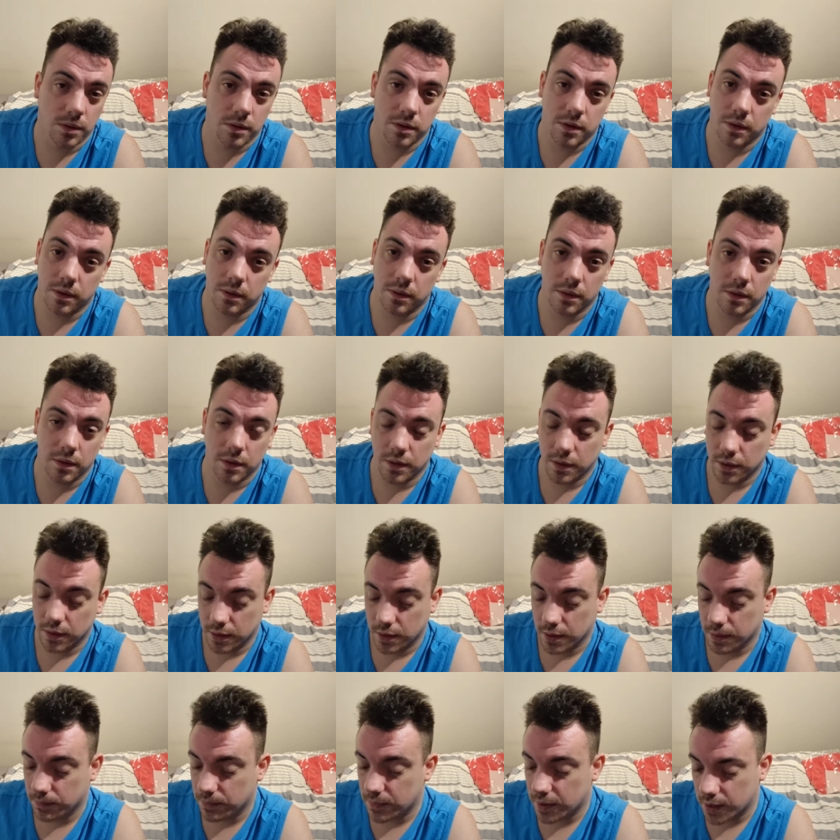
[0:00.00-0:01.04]
or two,
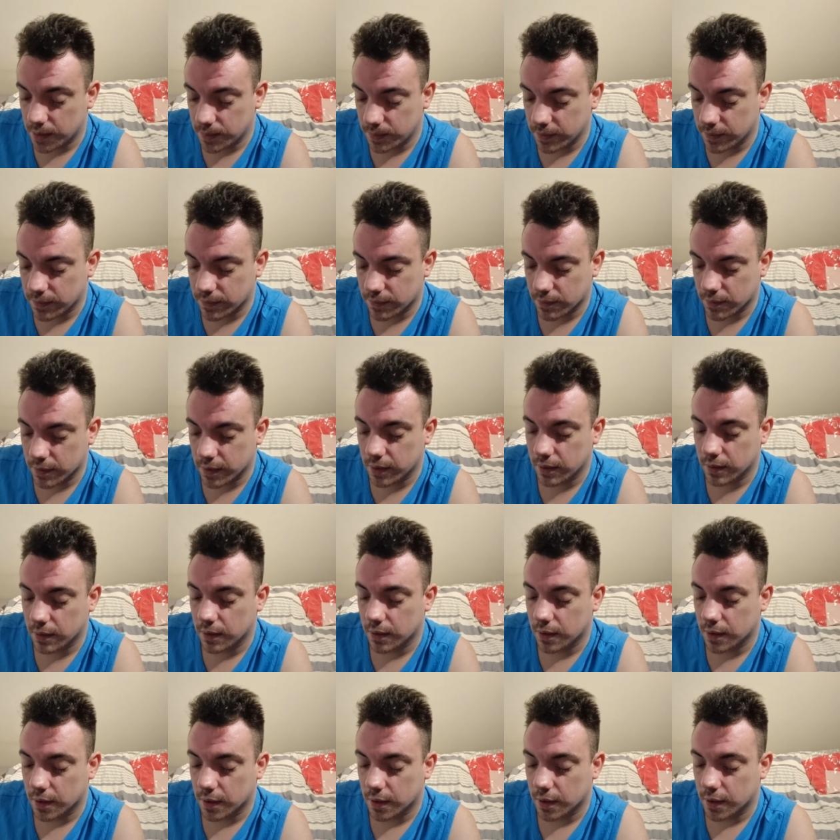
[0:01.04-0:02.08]
maybe three.
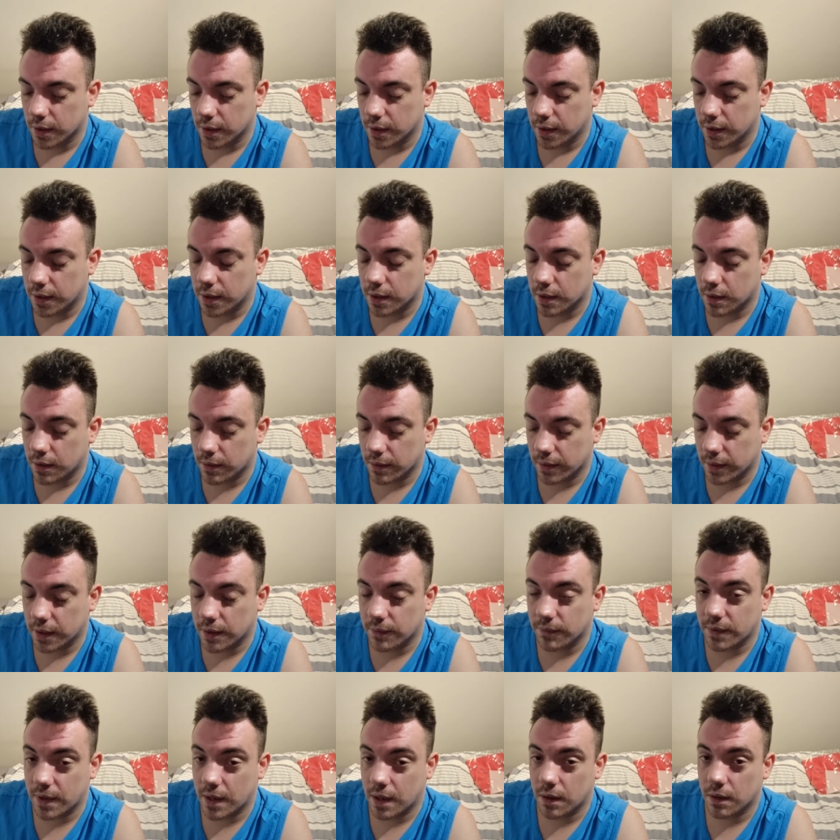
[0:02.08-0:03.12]
He can't
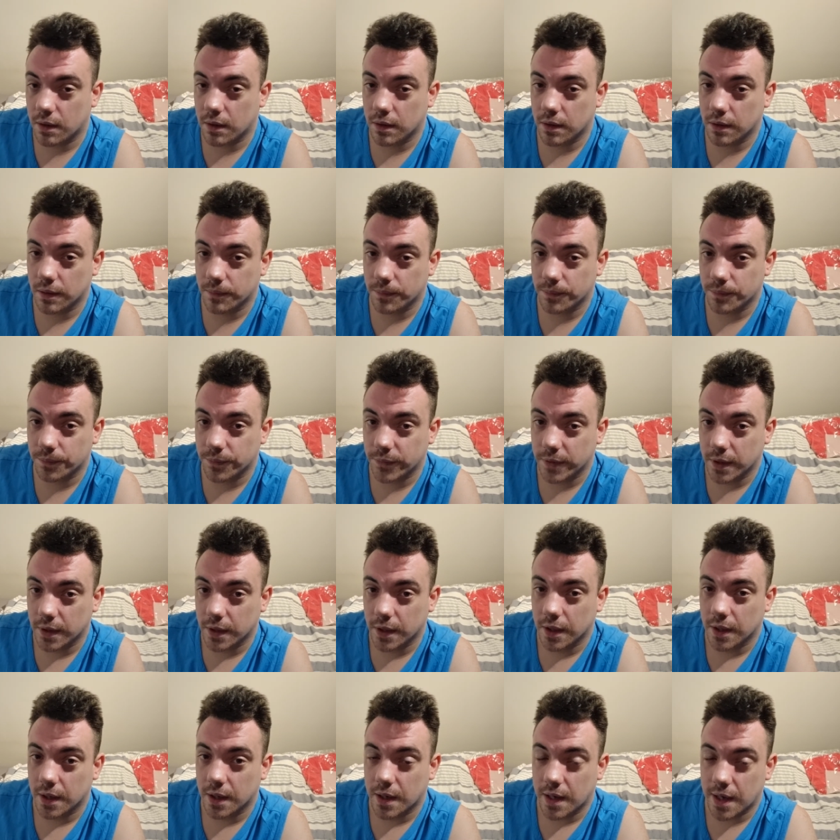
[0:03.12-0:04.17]
get that hurt.
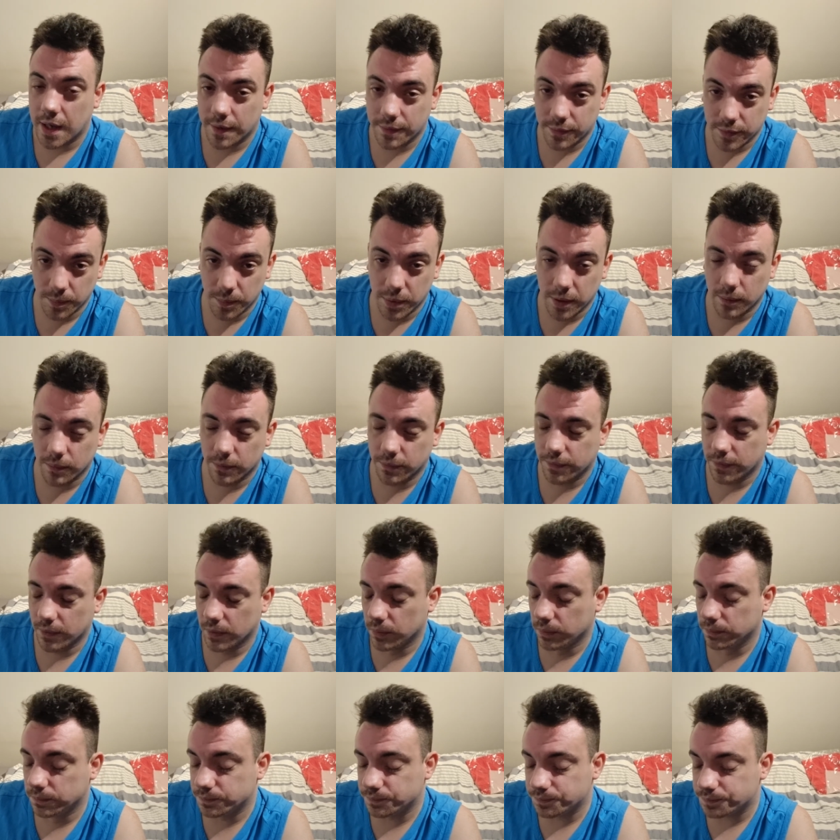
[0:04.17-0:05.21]
Have to be on
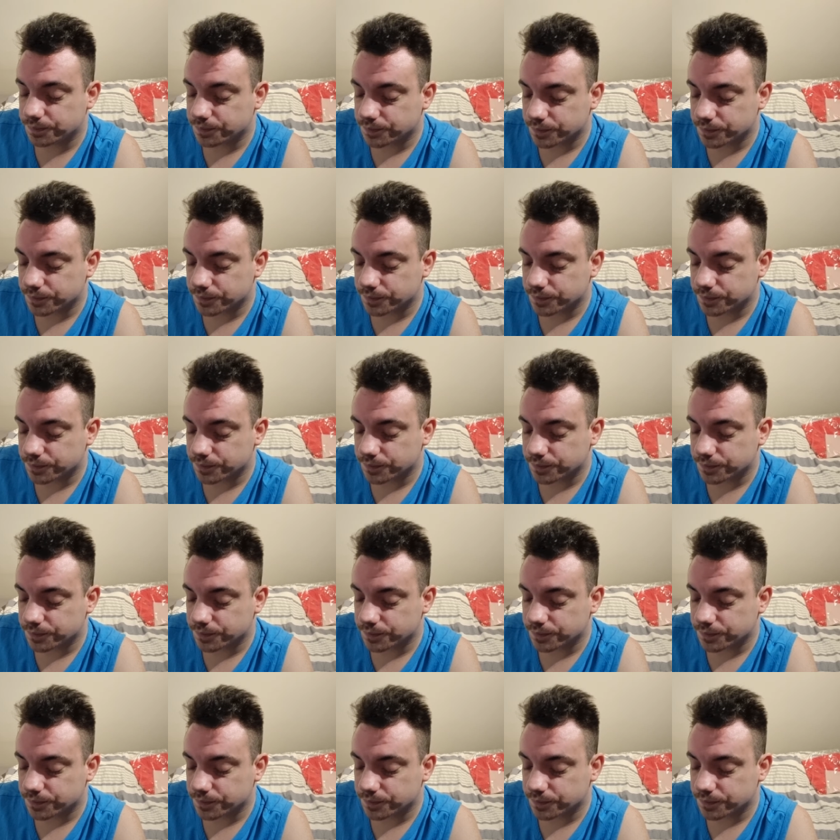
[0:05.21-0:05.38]
form.